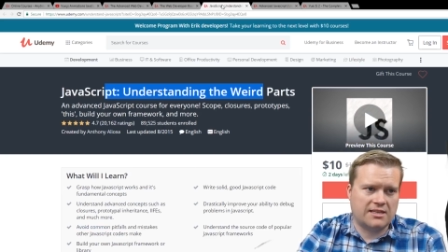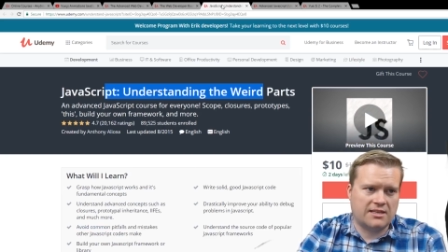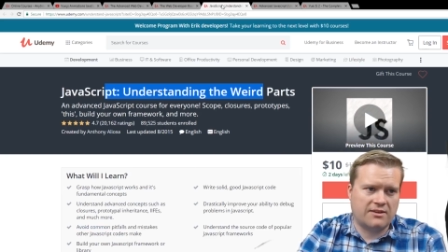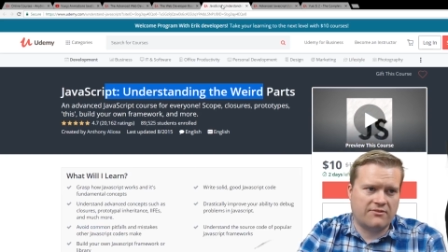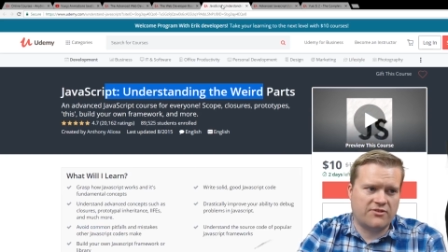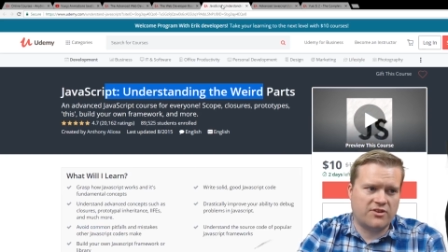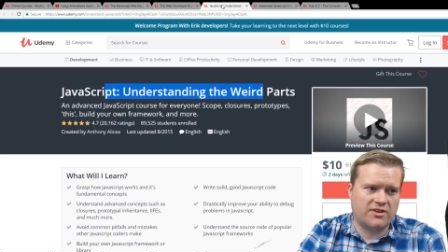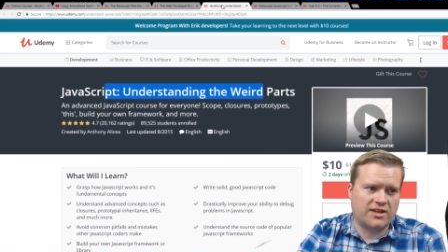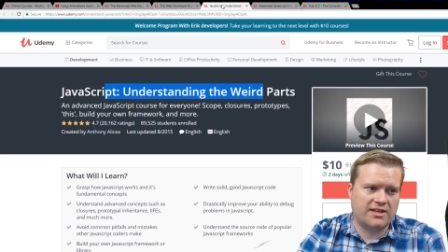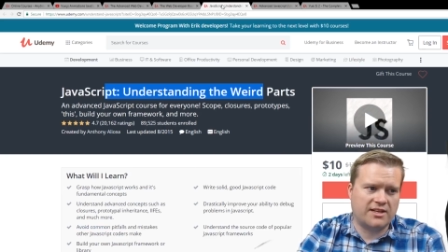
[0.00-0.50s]

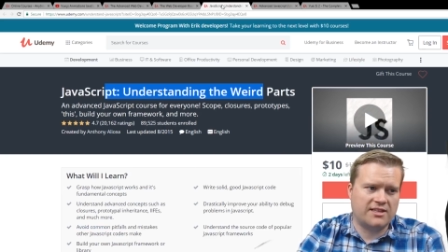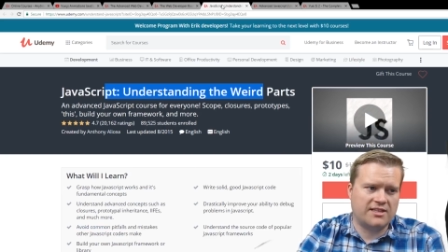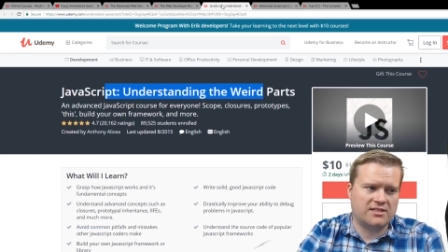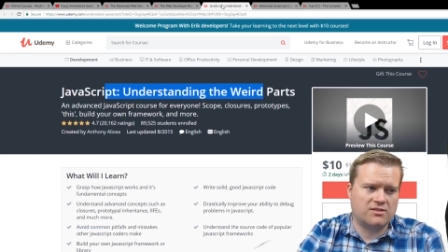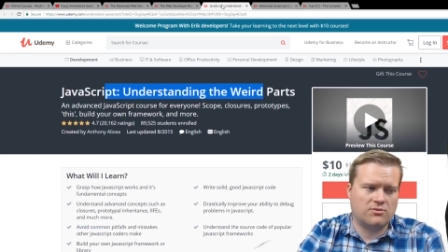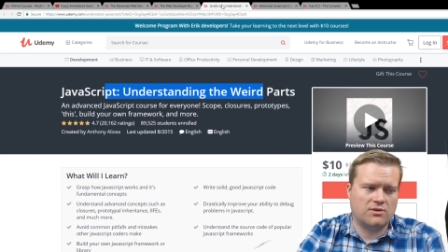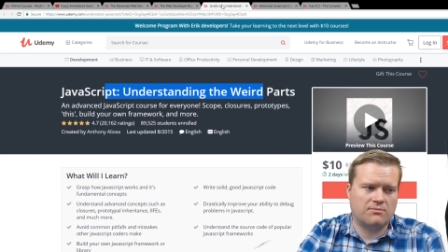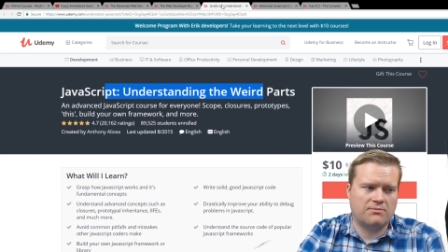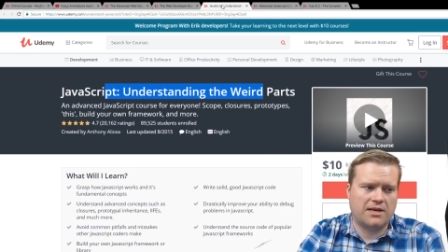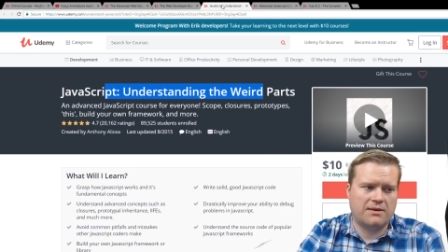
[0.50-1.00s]
if you thought this
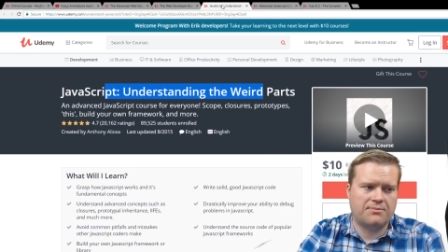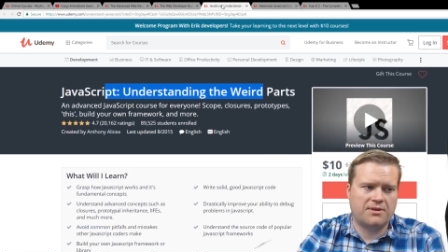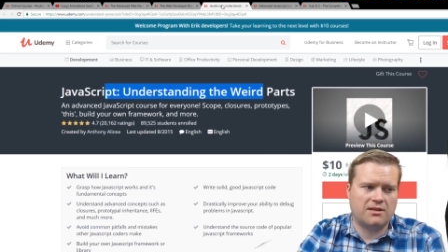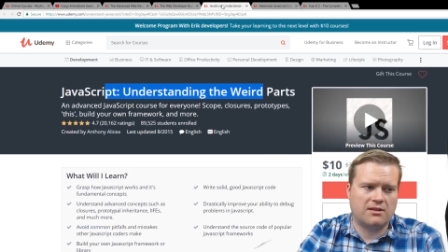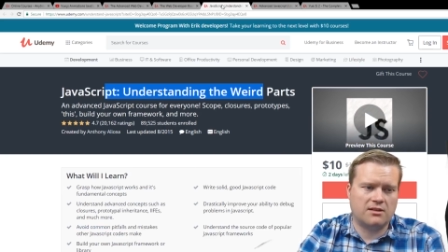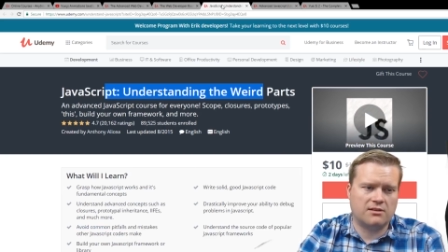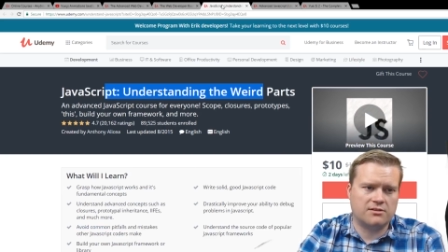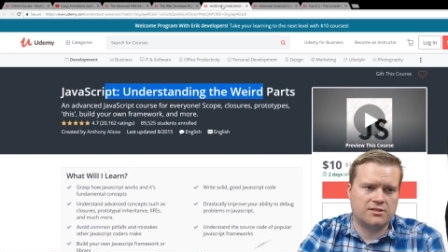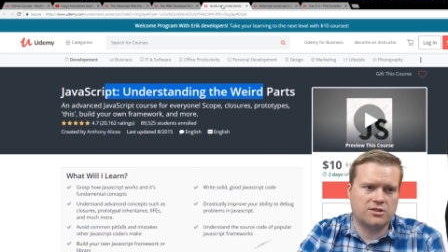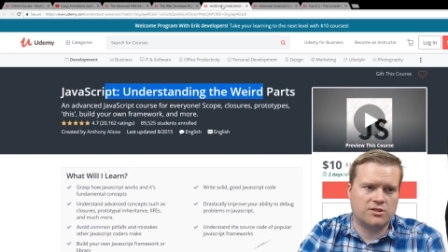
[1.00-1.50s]
one might be a
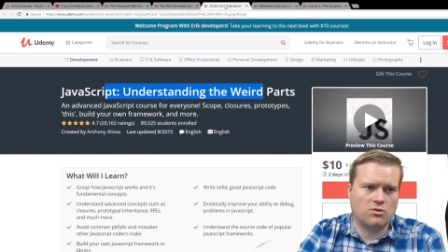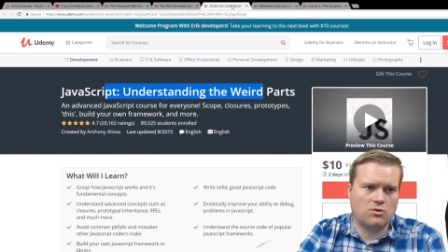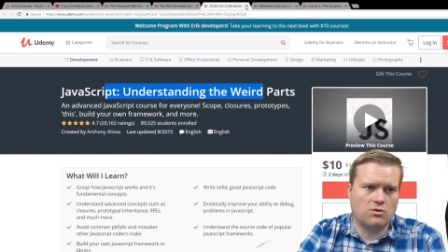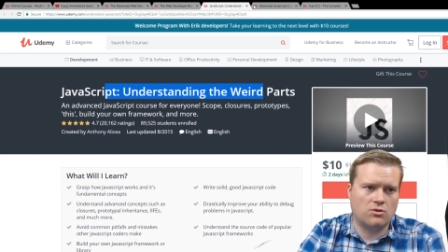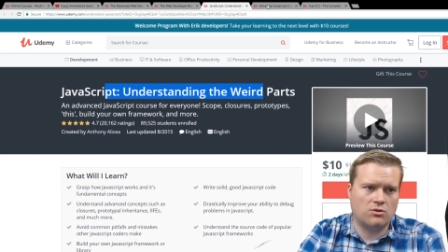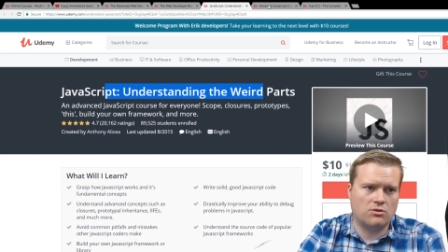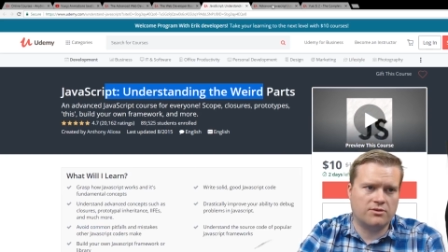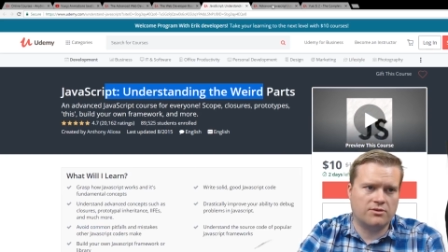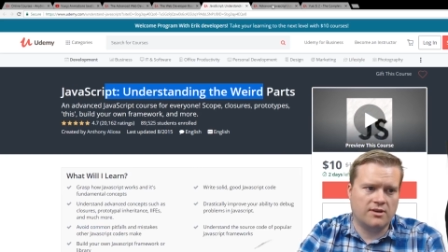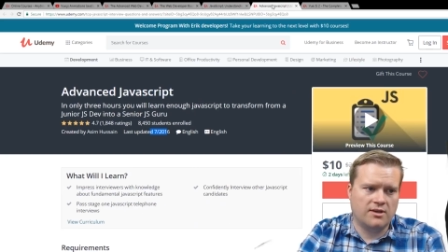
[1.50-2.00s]
little too
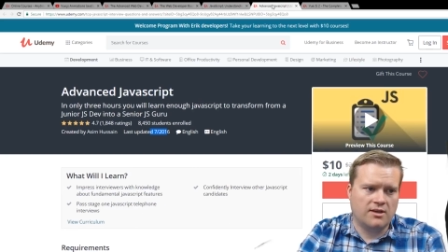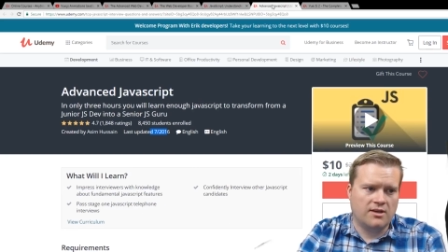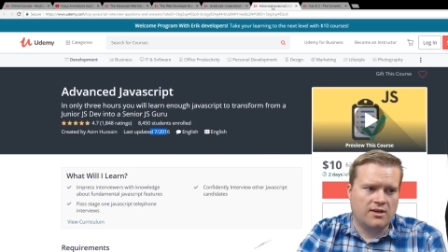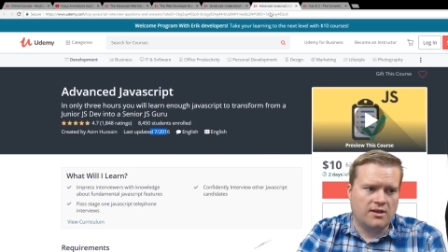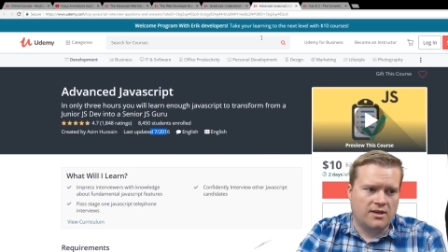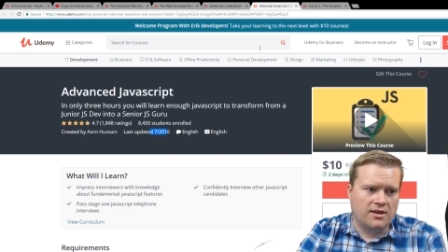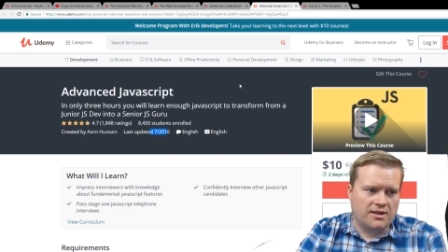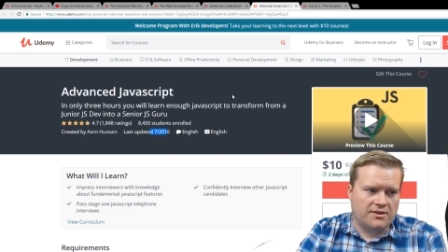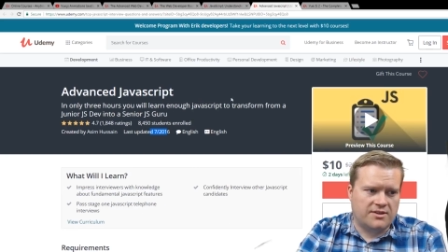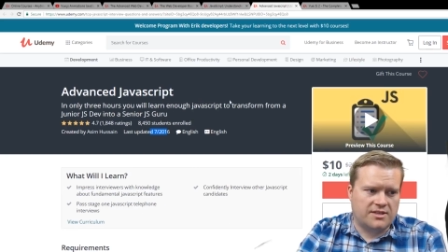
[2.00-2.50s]
old,
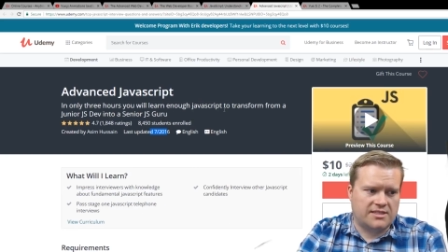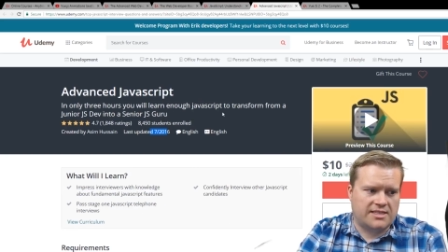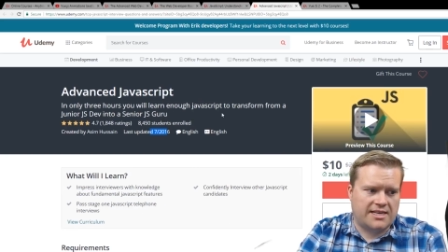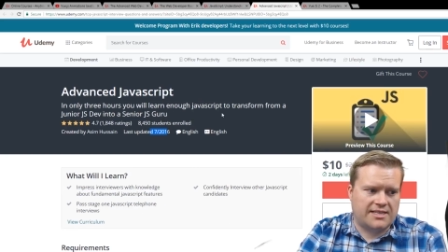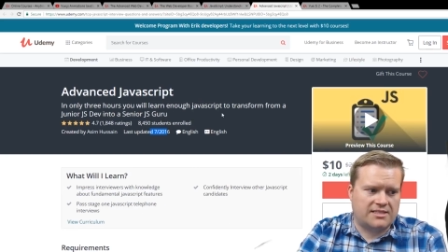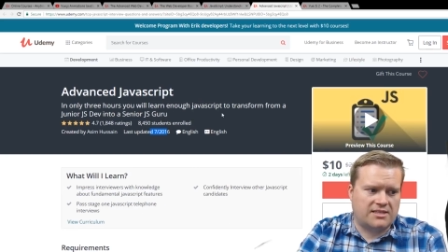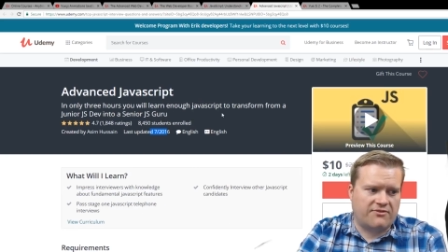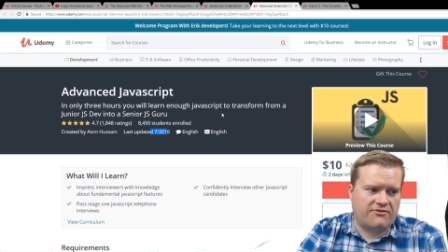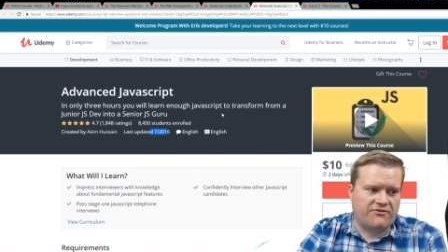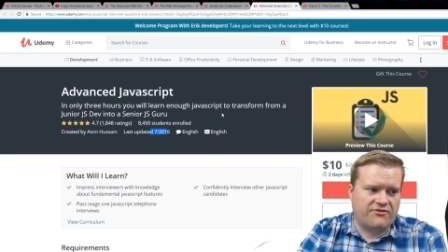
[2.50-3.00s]
this
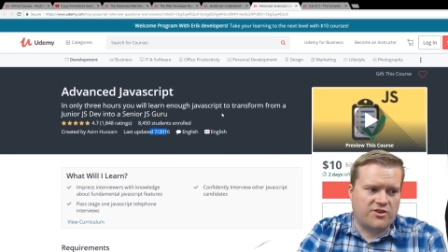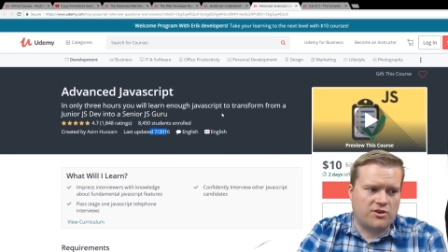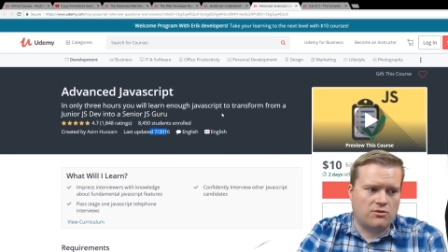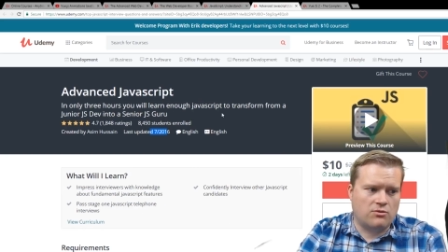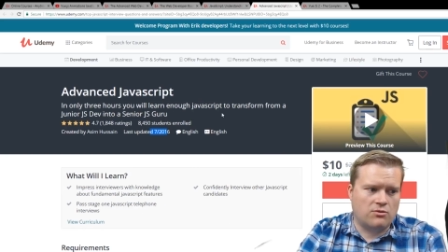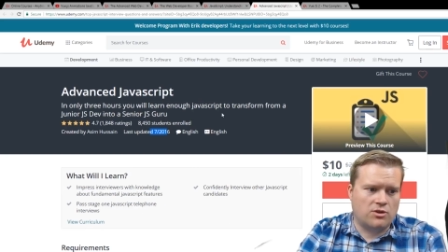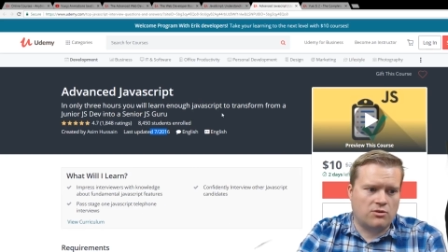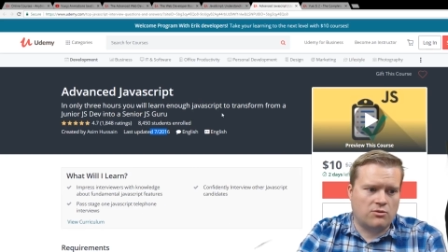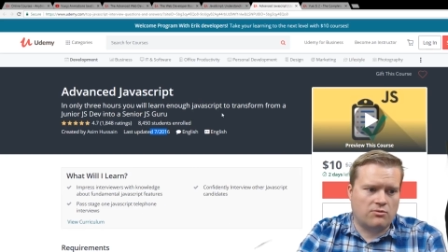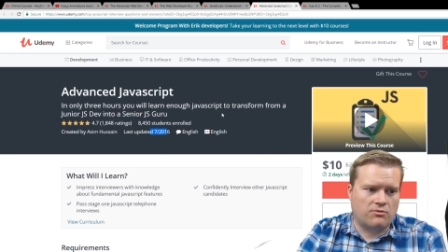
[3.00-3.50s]
has a few
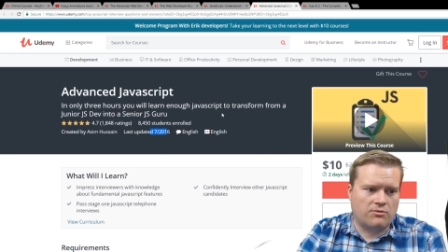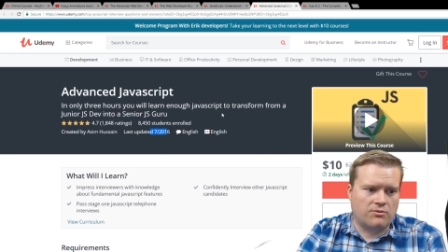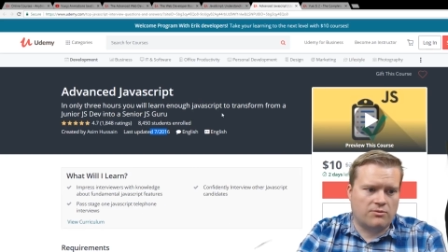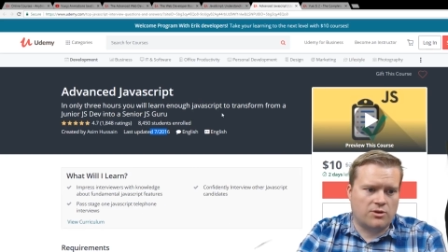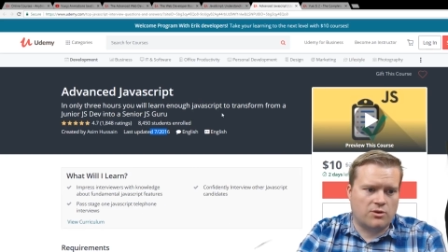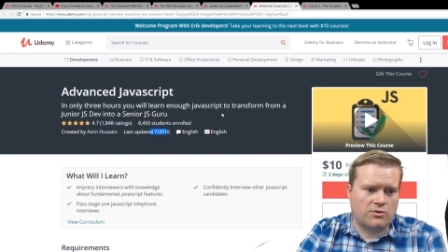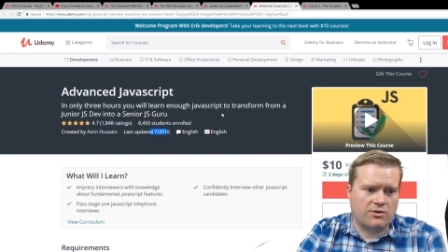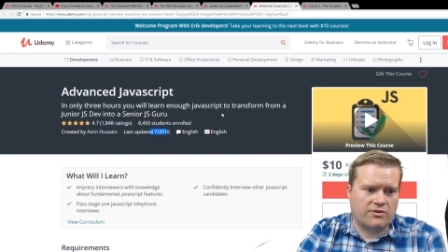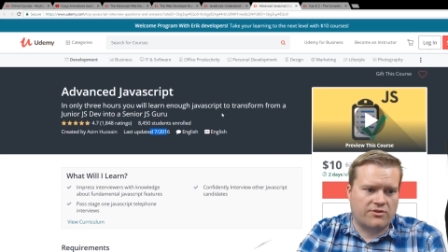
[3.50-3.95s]
new newer